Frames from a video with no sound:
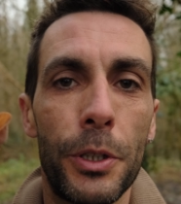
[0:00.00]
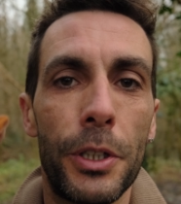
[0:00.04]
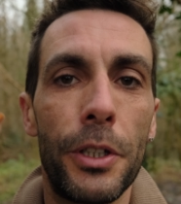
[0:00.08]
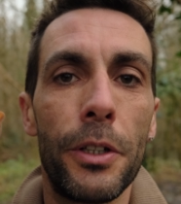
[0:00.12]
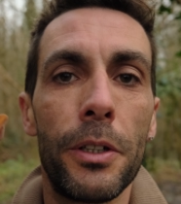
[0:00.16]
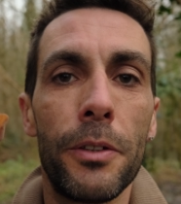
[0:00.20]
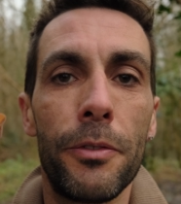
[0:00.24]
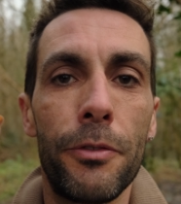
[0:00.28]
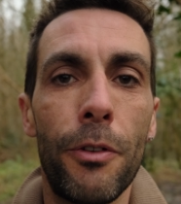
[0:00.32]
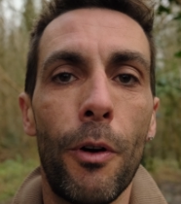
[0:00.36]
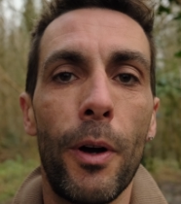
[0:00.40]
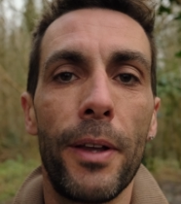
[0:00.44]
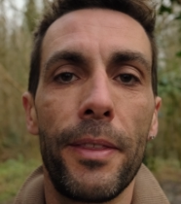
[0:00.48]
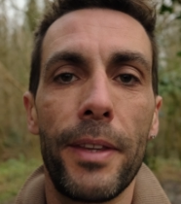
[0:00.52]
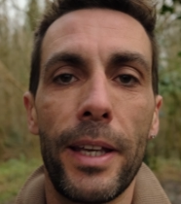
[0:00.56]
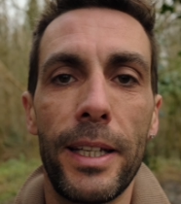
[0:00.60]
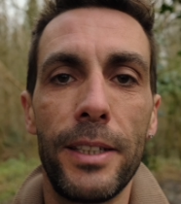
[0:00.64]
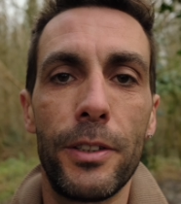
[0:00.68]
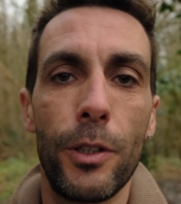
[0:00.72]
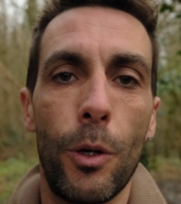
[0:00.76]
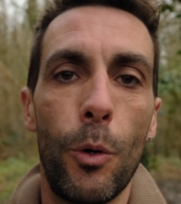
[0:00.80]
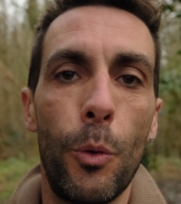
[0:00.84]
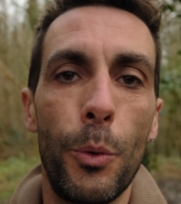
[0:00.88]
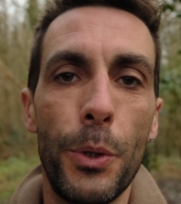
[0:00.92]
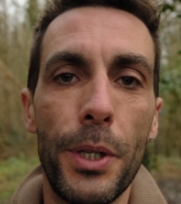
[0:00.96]
going to find
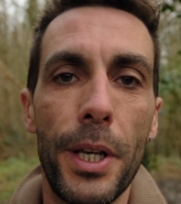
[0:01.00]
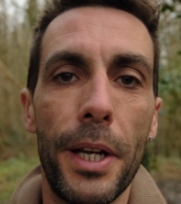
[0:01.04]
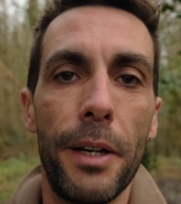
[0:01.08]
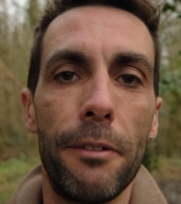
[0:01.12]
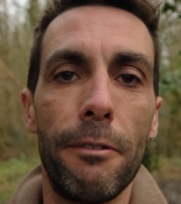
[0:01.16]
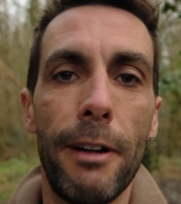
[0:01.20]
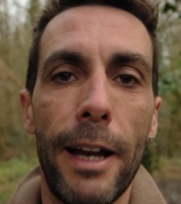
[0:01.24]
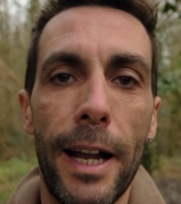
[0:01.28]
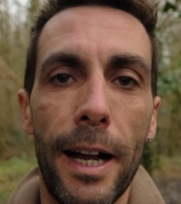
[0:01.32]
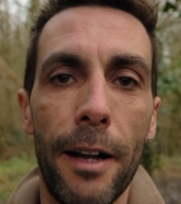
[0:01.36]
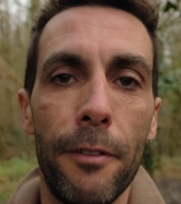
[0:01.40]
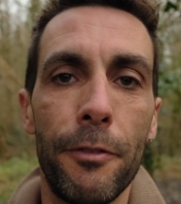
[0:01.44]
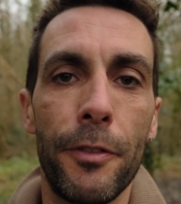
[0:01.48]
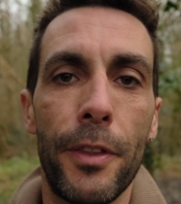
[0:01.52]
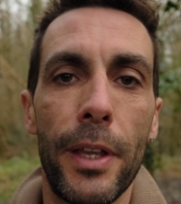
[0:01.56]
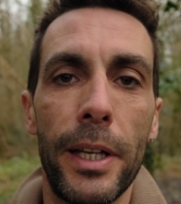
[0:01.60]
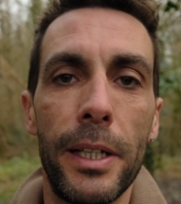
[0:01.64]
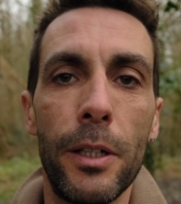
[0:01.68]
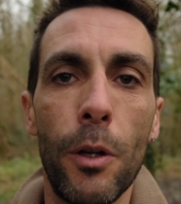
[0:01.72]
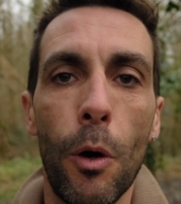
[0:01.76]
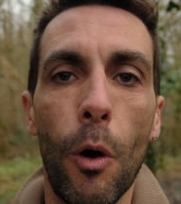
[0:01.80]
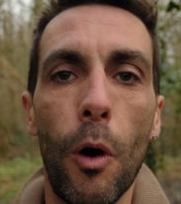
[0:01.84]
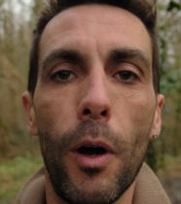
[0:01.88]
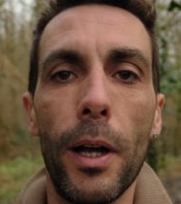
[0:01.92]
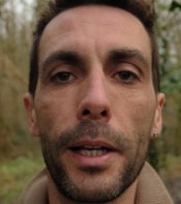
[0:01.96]
these all year round. They're
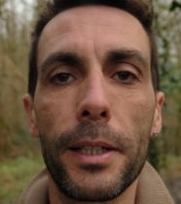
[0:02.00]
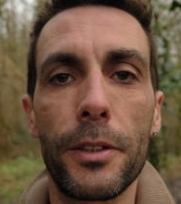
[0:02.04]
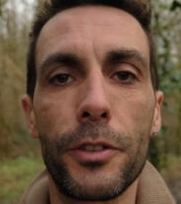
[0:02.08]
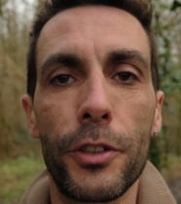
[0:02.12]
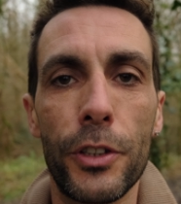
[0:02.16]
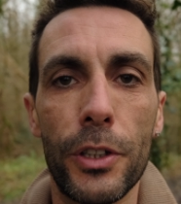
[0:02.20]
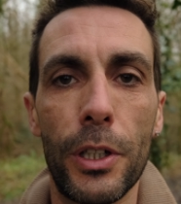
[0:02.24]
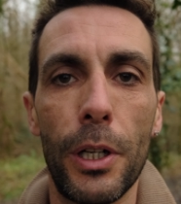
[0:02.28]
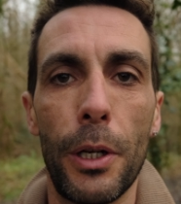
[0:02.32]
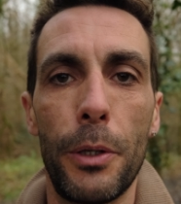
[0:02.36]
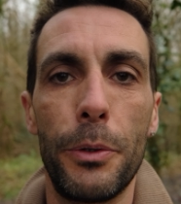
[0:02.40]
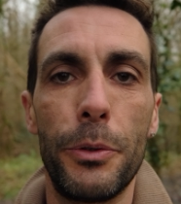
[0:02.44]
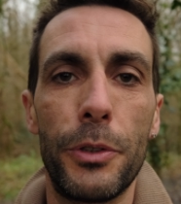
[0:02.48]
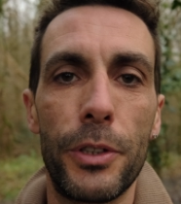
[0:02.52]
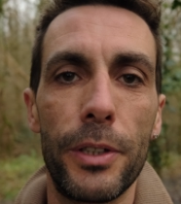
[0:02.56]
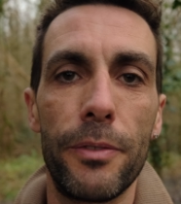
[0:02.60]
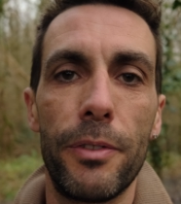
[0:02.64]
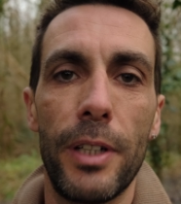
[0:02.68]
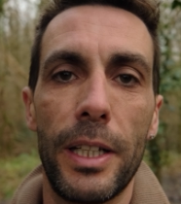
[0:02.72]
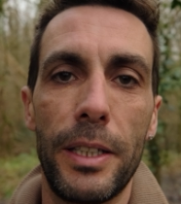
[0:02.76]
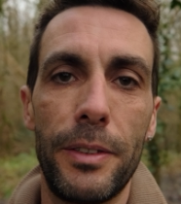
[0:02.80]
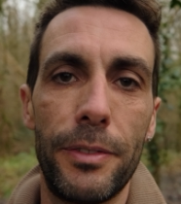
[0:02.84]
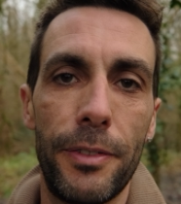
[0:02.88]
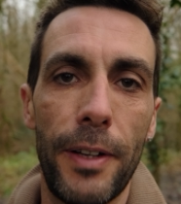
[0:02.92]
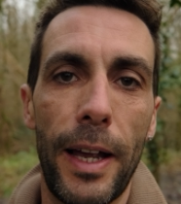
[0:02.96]
not
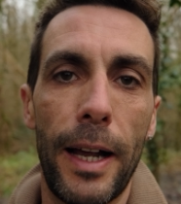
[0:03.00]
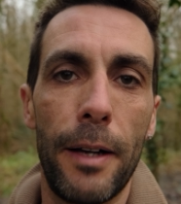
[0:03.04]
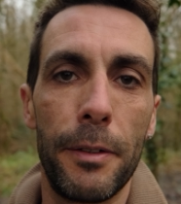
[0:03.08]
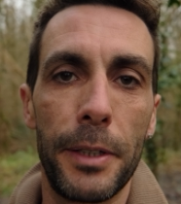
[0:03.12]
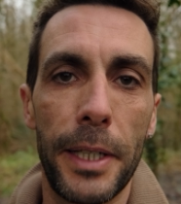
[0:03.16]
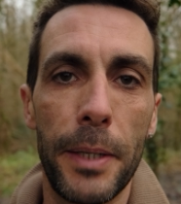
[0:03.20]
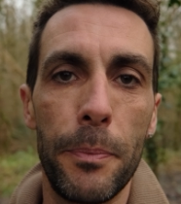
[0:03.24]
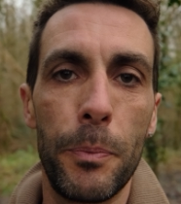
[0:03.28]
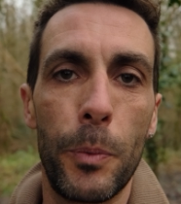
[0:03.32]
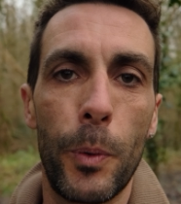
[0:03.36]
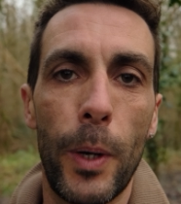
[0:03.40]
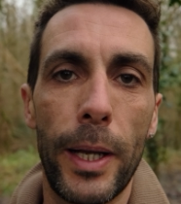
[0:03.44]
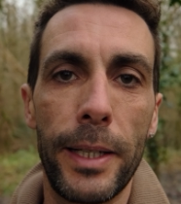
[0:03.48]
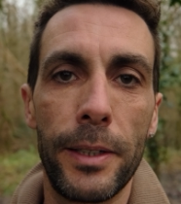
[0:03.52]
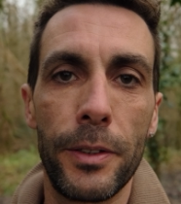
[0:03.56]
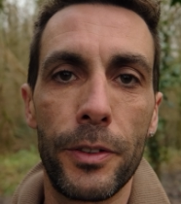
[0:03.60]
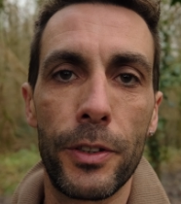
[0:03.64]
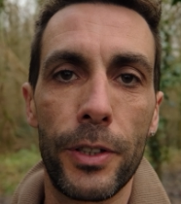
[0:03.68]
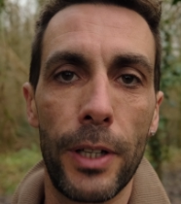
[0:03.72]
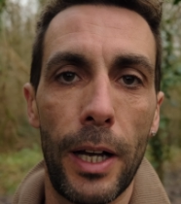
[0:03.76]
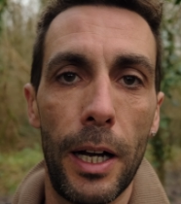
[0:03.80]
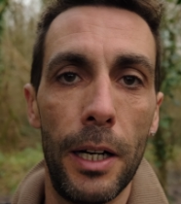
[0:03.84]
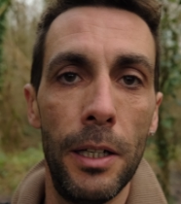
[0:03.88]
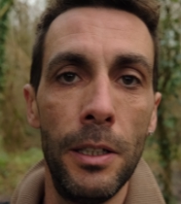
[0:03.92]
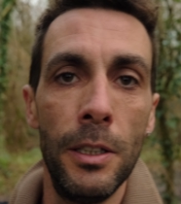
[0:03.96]
exclusively found in
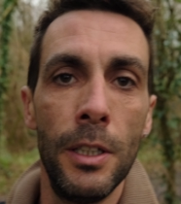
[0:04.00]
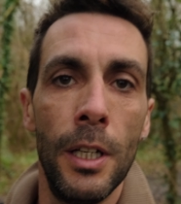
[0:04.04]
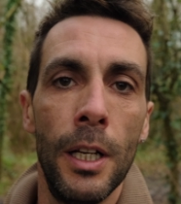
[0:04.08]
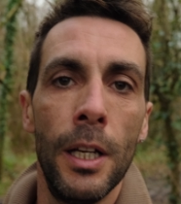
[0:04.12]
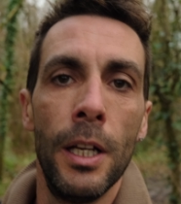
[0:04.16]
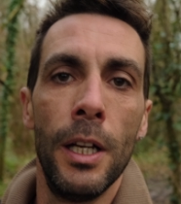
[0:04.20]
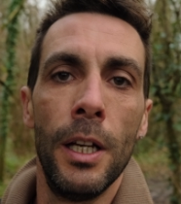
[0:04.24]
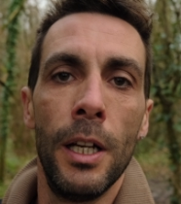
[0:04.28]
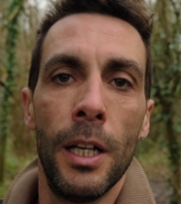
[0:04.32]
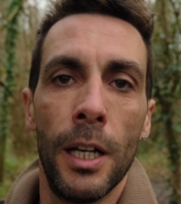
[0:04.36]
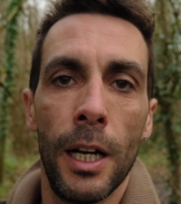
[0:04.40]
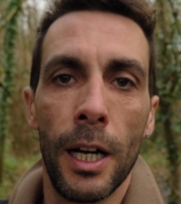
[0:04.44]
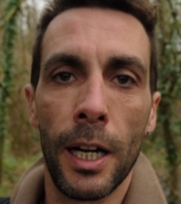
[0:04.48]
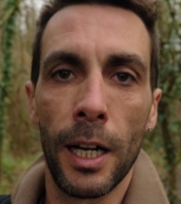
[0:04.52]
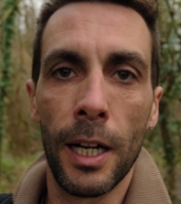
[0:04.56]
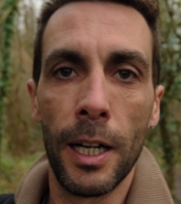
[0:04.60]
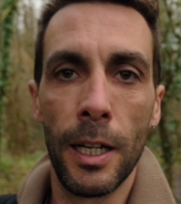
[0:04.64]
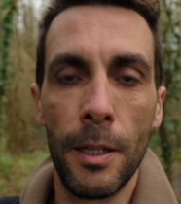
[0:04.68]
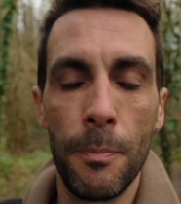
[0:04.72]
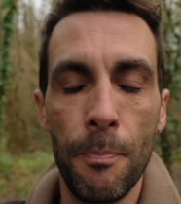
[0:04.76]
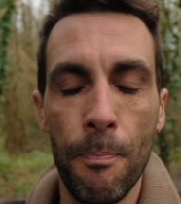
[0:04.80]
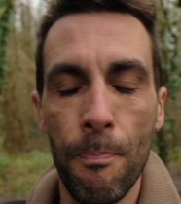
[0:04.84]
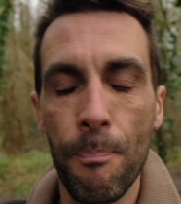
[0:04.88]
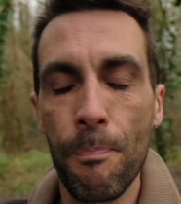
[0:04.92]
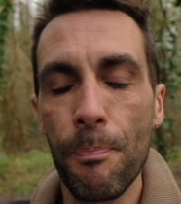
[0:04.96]
winter.
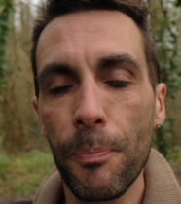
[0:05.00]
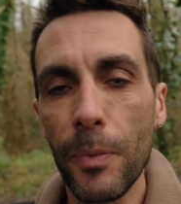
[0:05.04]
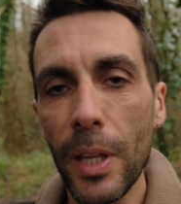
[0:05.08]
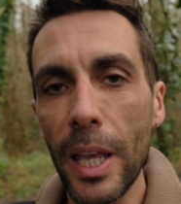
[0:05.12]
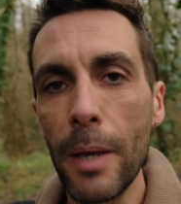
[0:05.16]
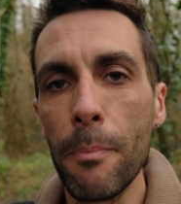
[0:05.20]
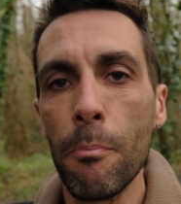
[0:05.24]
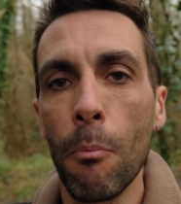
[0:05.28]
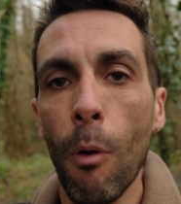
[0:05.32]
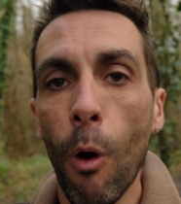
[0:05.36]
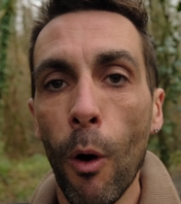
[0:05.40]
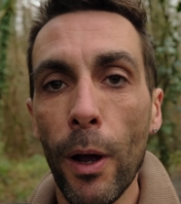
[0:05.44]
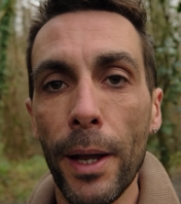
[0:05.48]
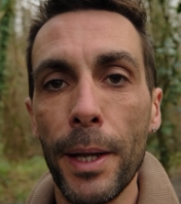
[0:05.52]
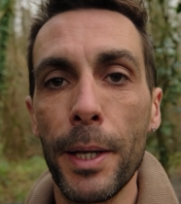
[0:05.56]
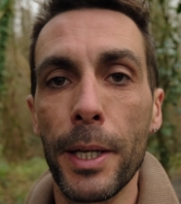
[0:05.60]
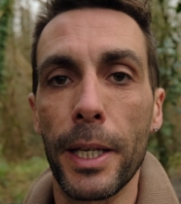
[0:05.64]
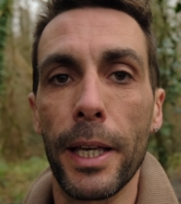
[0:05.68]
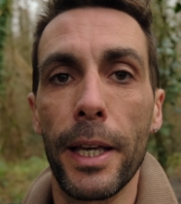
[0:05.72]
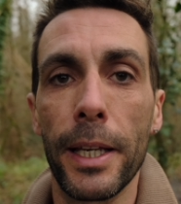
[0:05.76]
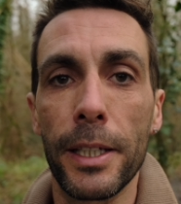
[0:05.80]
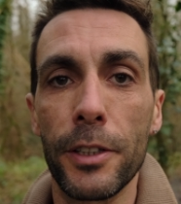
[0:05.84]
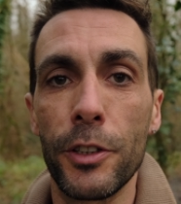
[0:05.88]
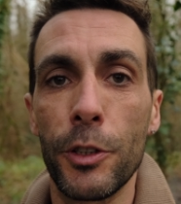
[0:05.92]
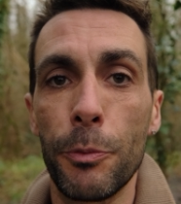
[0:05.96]
Um, in my
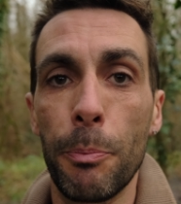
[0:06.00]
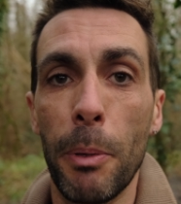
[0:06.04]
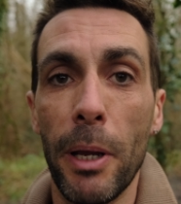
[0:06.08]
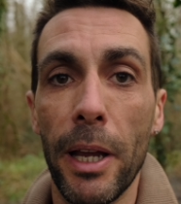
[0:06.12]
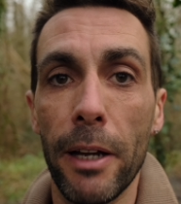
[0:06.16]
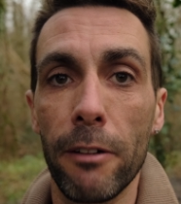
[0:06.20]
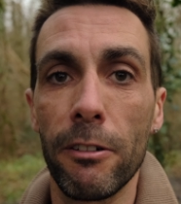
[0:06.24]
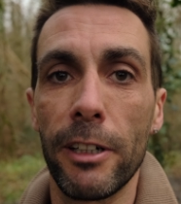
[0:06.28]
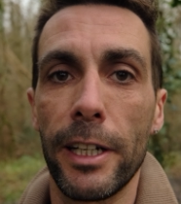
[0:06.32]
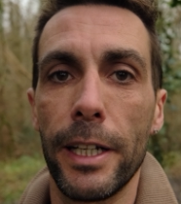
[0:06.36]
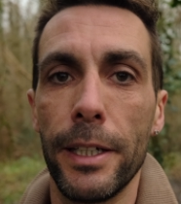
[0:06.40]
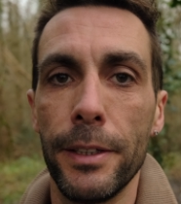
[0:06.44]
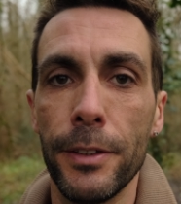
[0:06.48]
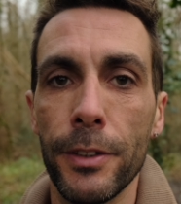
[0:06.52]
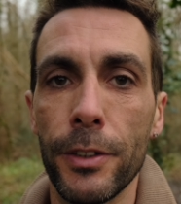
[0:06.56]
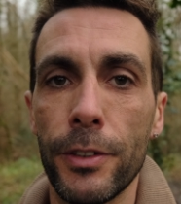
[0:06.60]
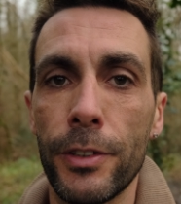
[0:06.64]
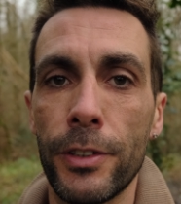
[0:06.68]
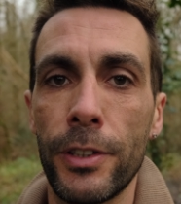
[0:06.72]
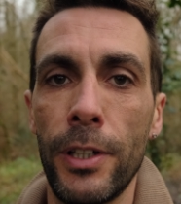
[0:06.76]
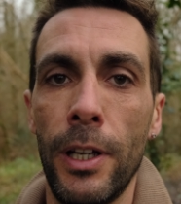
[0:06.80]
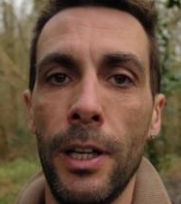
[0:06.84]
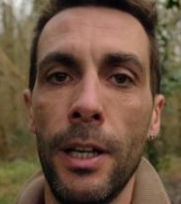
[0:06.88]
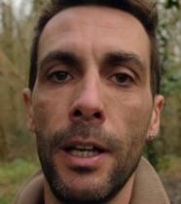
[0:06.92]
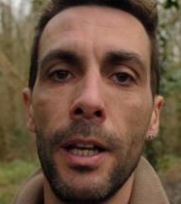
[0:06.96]

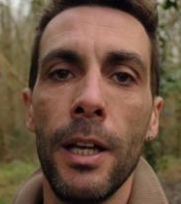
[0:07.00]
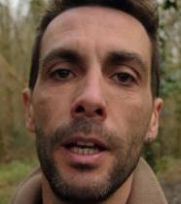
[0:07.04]
experience,